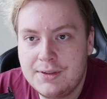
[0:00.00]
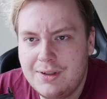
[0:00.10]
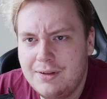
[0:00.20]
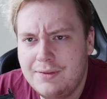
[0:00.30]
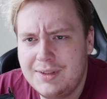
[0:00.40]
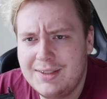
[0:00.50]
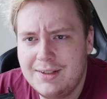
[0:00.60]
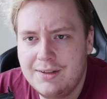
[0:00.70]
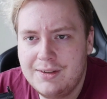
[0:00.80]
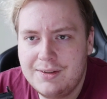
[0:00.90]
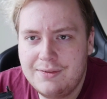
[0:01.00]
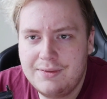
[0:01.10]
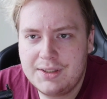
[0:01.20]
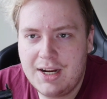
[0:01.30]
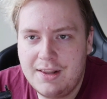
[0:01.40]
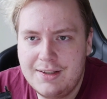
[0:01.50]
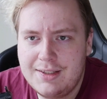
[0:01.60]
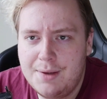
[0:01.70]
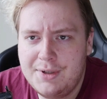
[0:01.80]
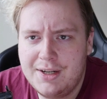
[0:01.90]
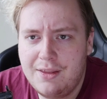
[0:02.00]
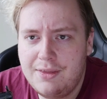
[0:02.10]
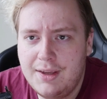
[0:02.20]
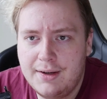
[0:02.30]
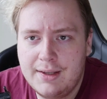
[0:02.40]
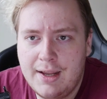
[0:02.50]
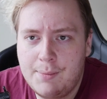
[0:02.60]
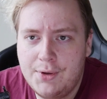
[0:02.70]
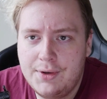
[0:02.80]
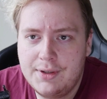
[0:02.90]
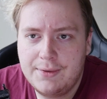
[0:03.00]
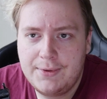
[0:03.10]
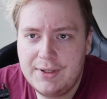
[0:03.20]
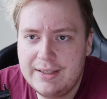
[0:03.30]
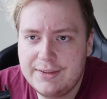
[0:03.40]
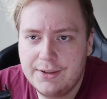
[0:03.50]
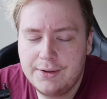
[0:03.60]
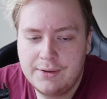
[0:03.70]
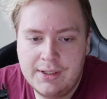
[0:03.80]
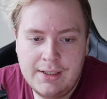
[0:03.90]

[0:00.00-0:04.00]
Sorry if it's kind of the same kind of thing that I uploaded a few days ago.